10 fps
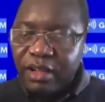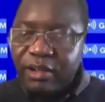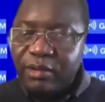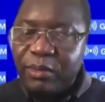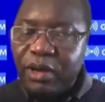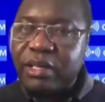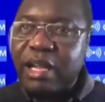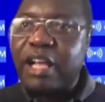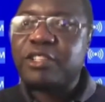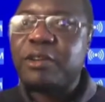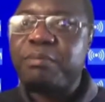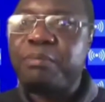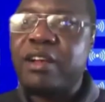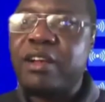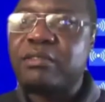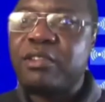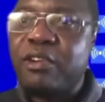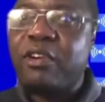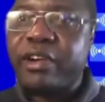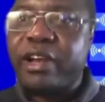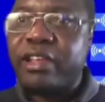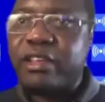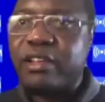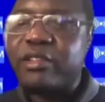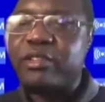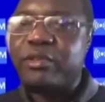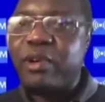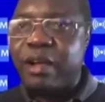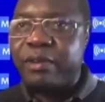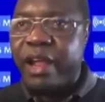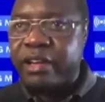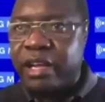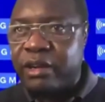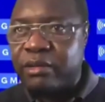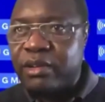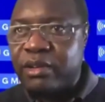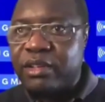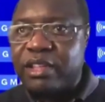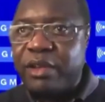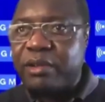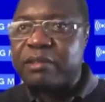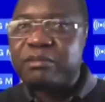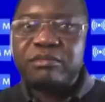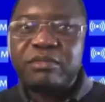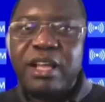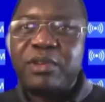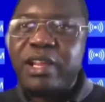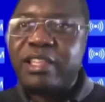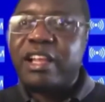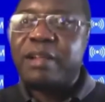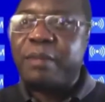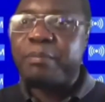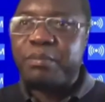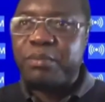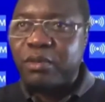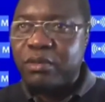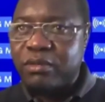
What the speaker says: What action plan concretely do you have right now that you can actually tell the bank people?